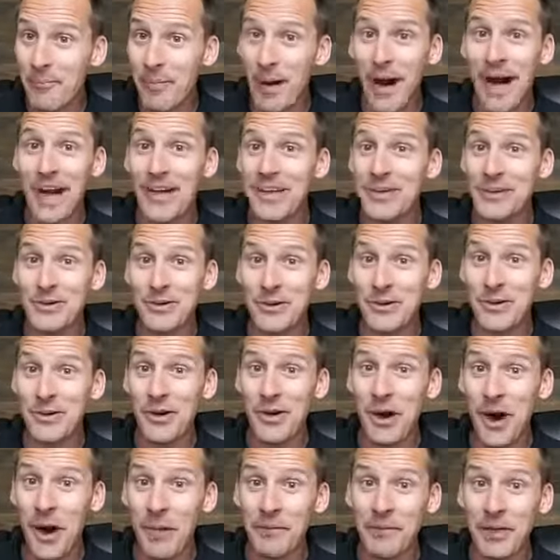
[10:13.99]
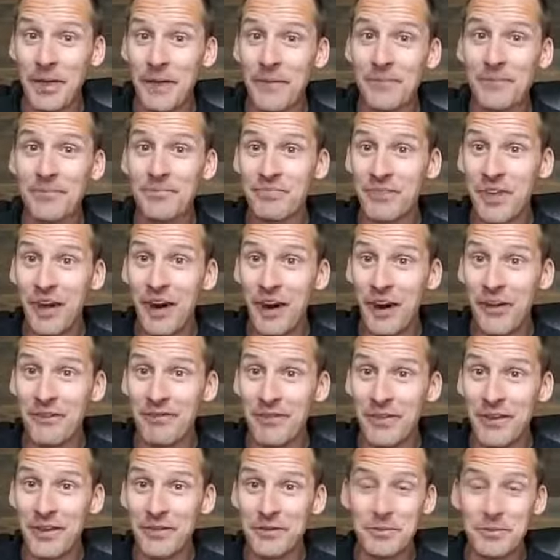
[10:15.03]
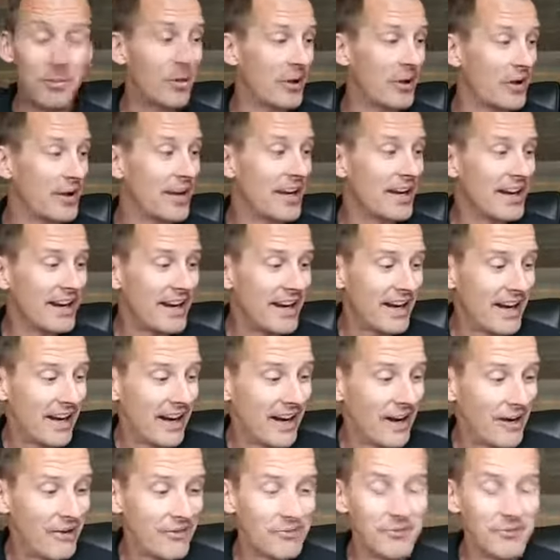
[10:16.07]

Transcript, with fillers: buy your copy of this book uh,